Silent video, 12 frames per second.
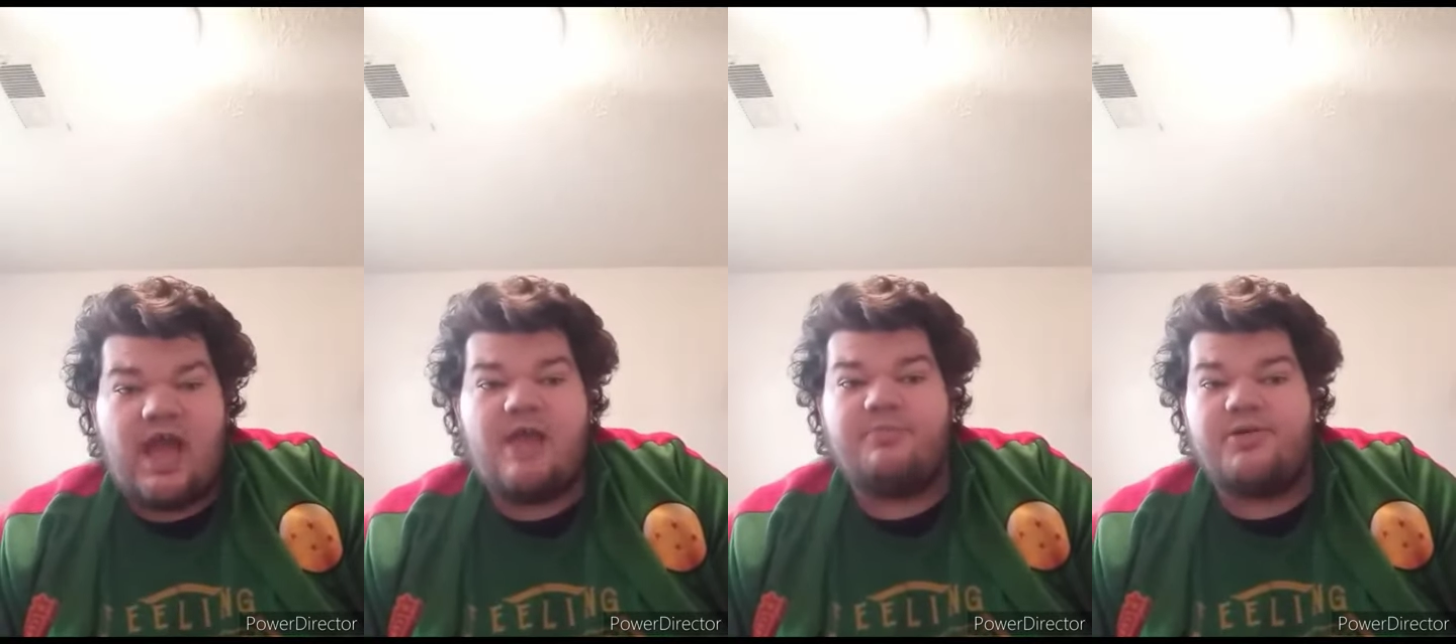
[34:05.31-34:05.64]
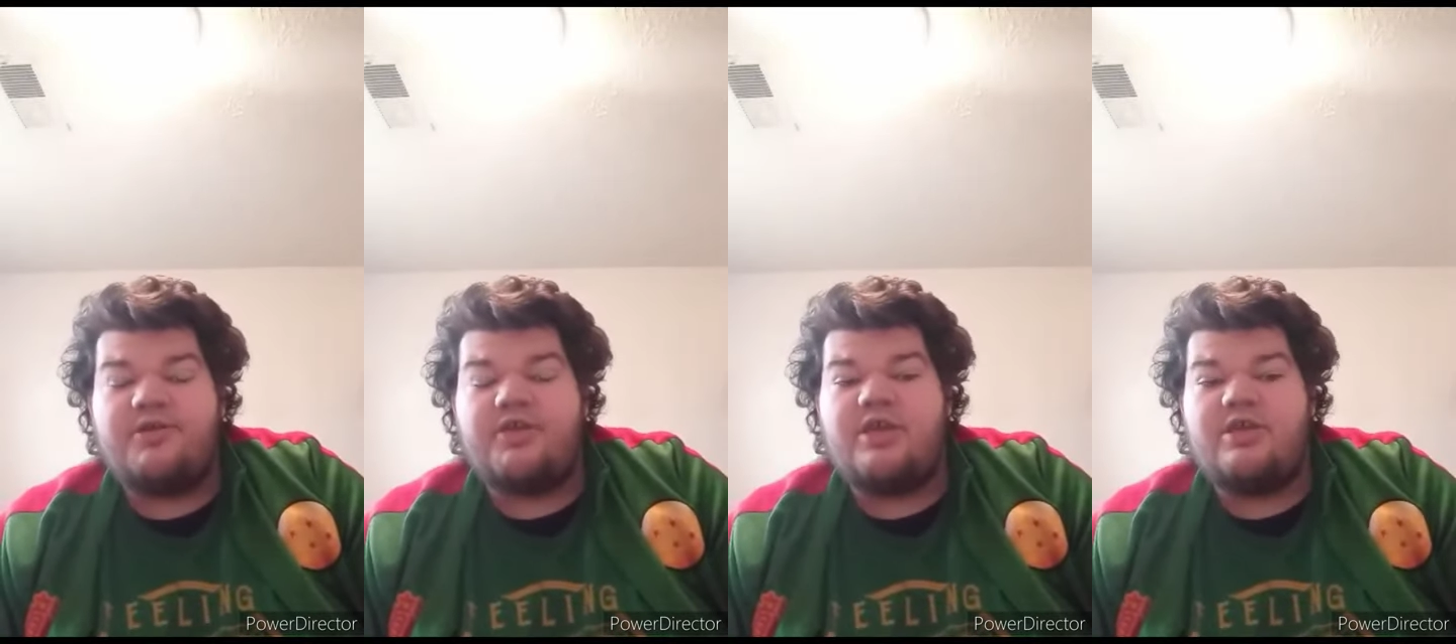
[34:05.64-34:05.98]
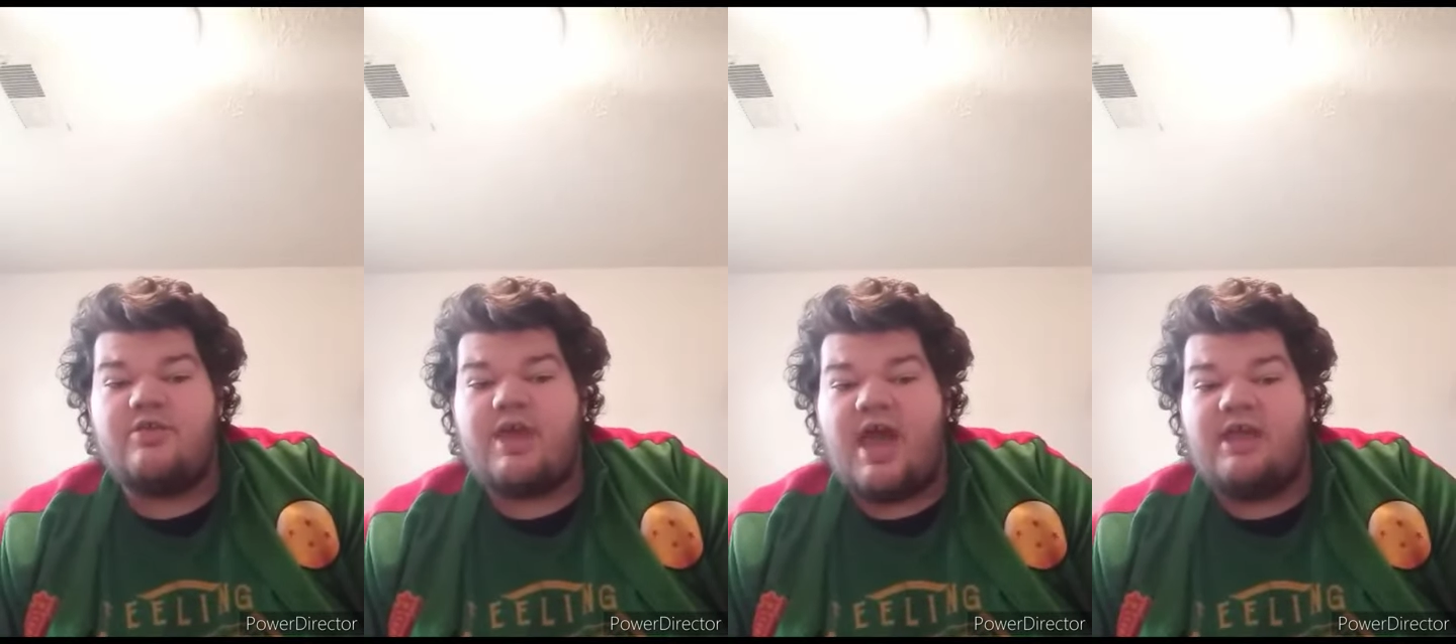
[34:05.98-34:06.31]
I appreciate
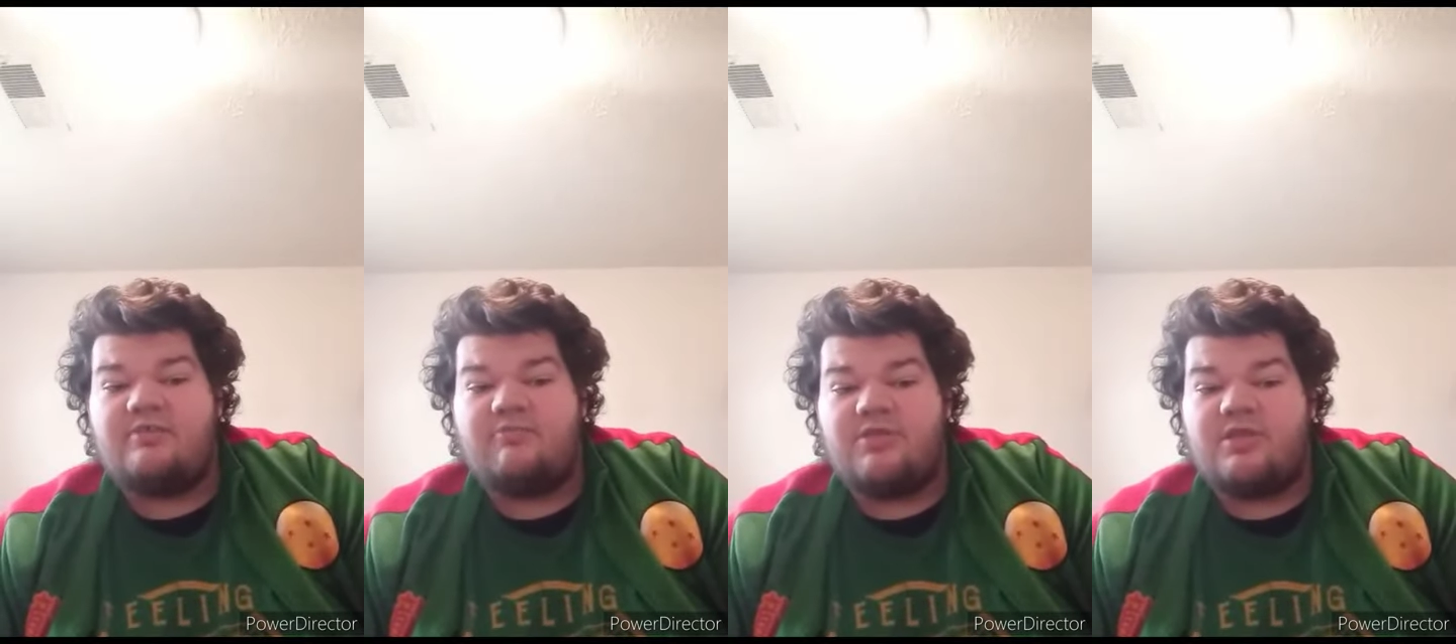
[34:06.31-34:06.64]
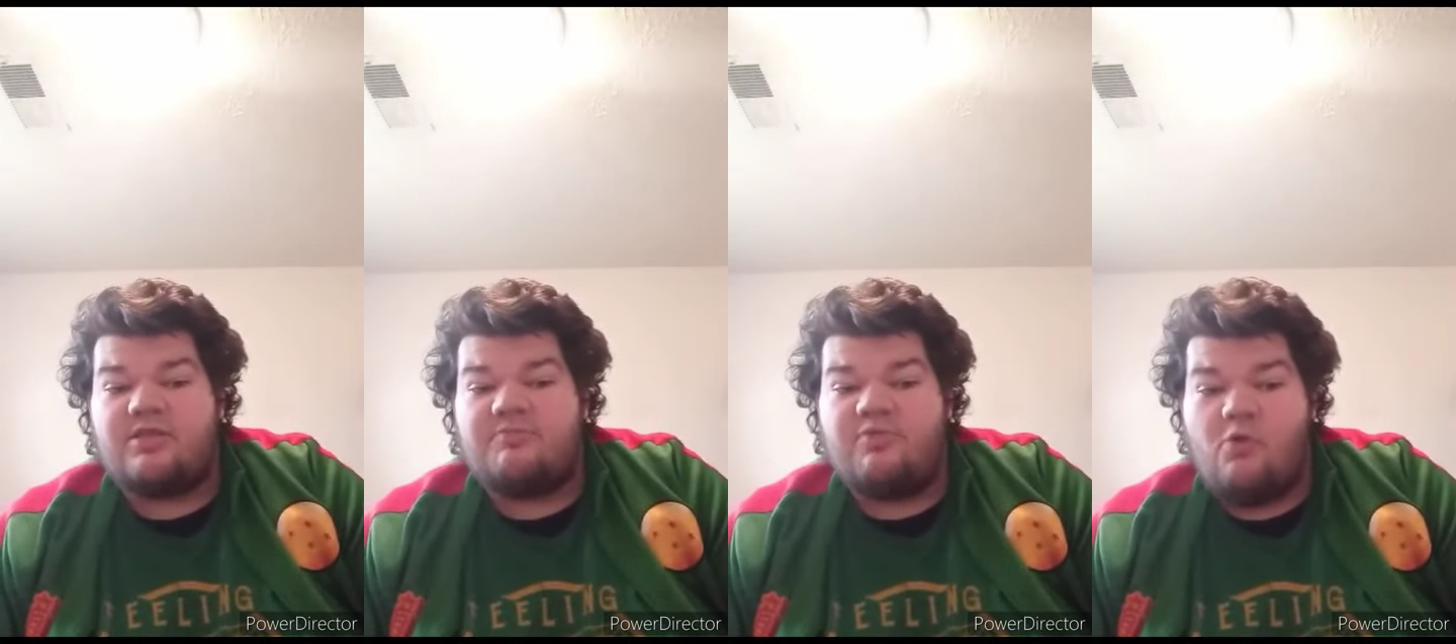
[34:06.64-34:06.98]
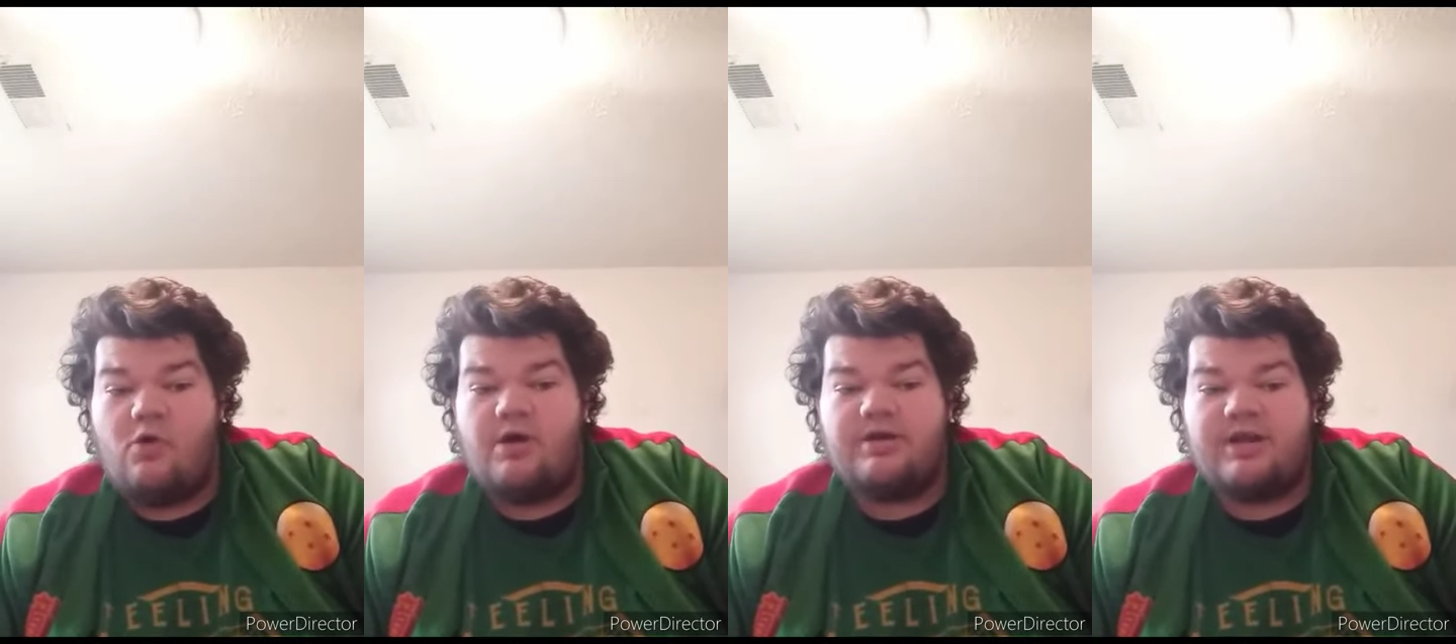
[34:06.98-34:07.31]
you guys with the
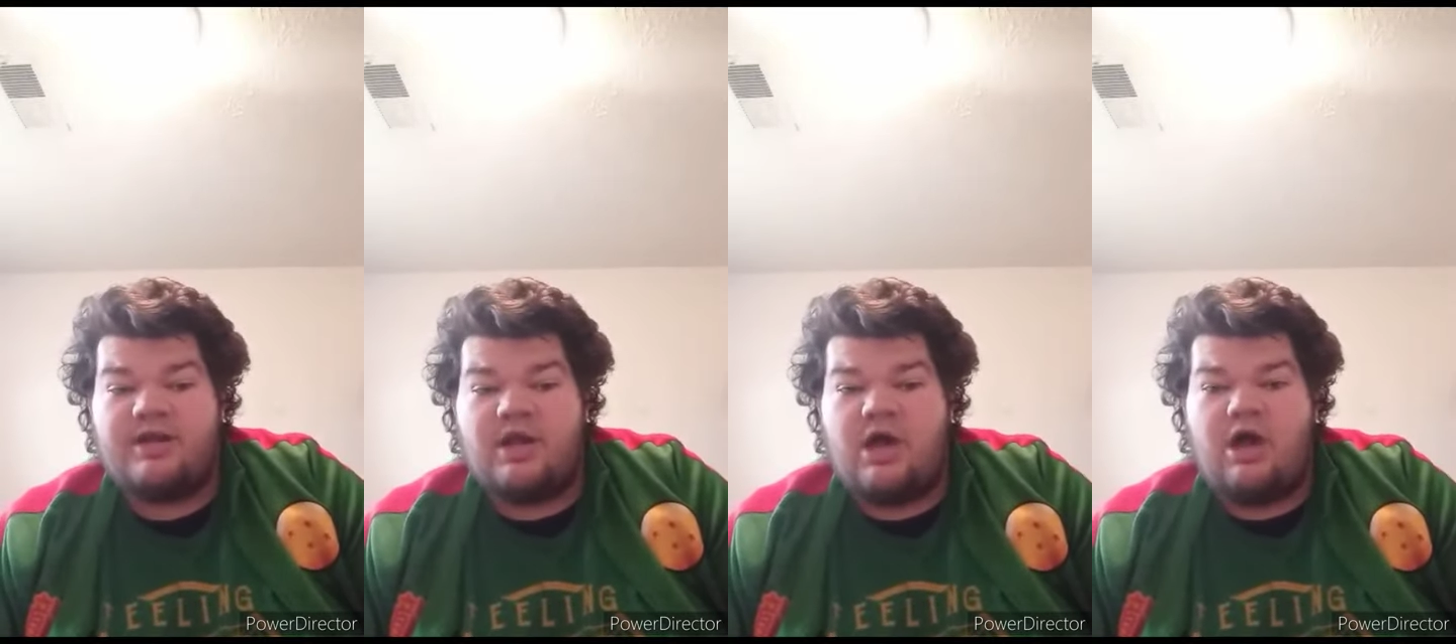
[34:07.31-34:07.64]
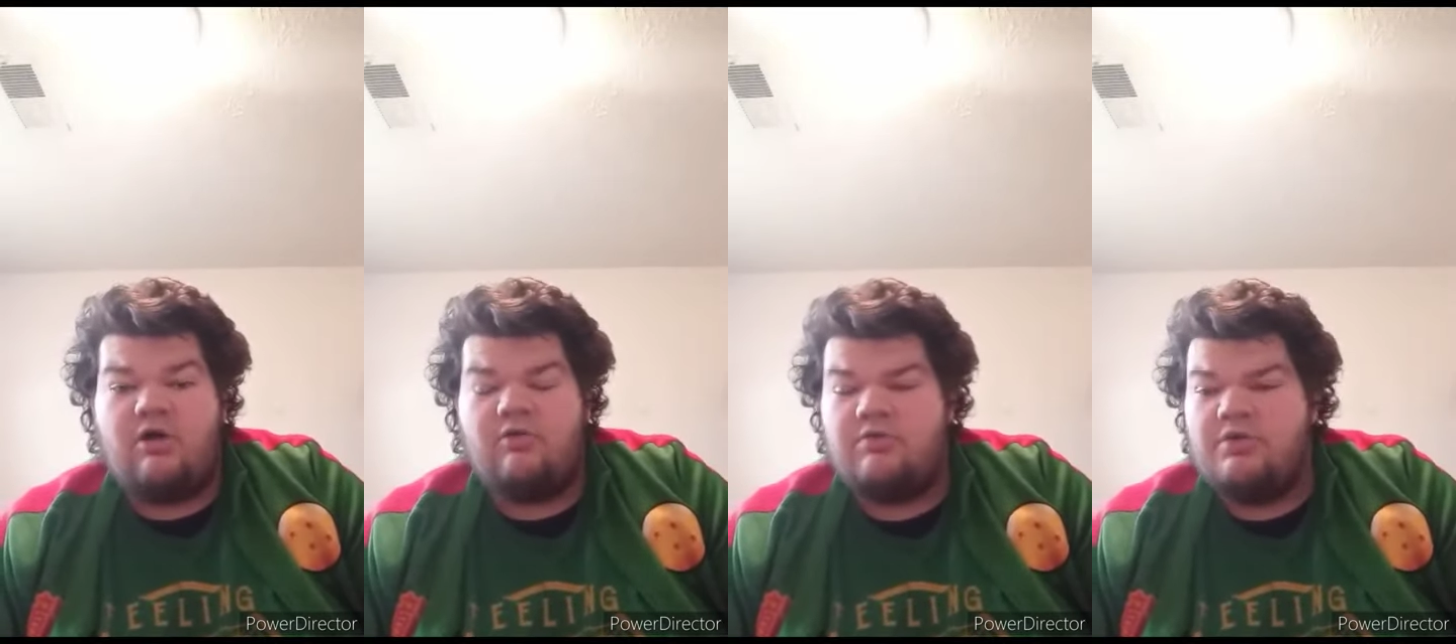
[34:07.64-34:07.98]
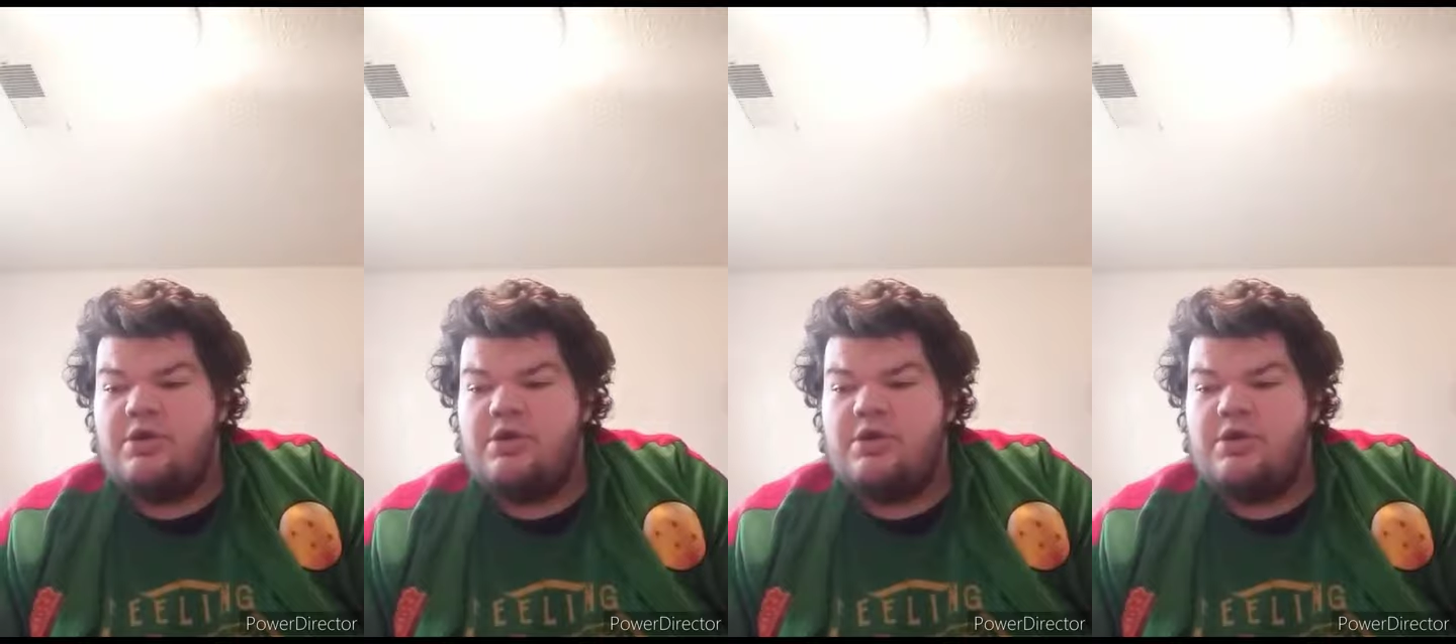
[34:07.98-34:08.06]
support and all.